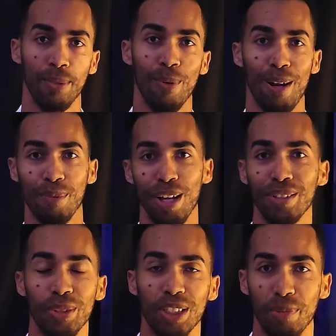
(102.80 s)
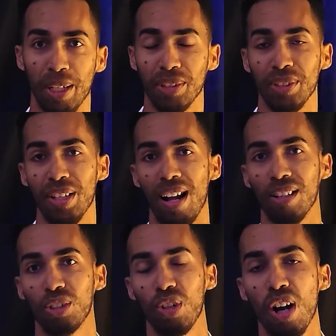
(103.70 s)
what I'm going to explain to you
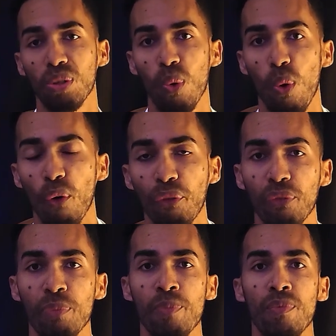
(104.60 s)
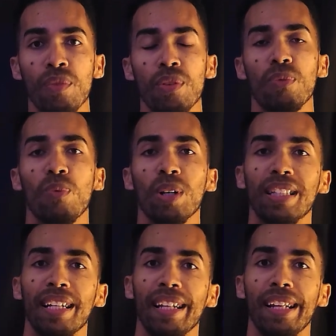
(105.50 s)
now, I'll start off
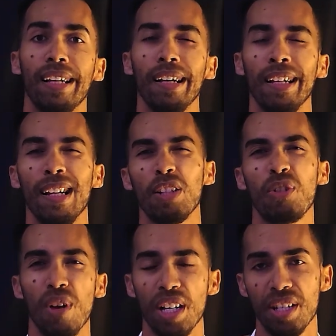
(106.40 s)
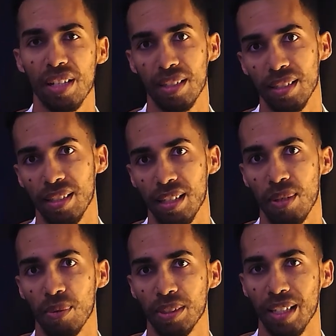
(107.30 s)
with an illustration,
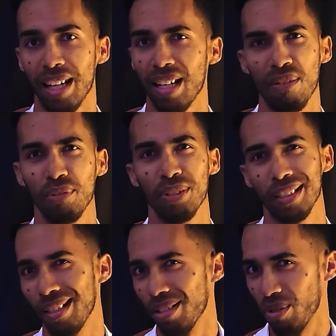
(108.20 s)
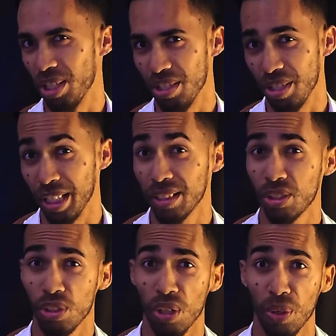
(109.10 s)
I would say. I love using illustrations, gents,
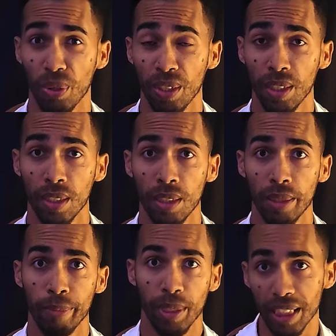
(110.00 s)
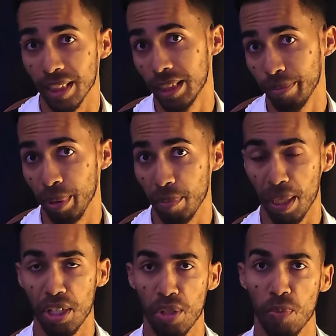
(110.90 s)
so please be
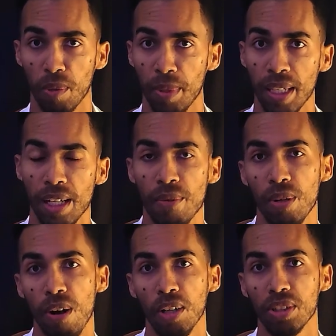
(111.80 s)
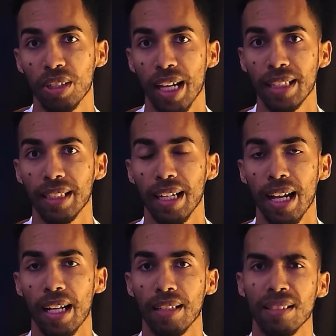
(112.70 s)
patient with me in regards to that,
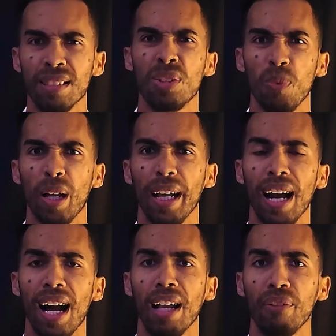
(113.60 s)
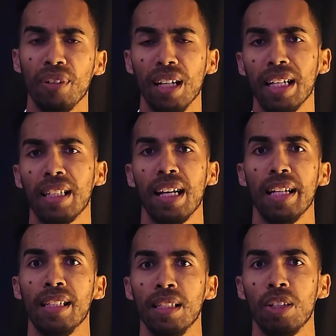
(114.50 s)
and this is the way I feel I
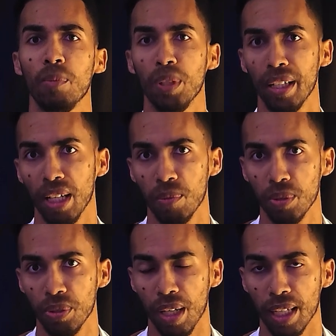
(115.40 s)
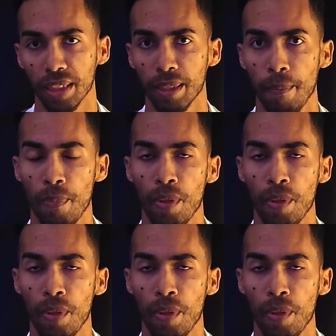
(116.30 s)
can communicate with you guys.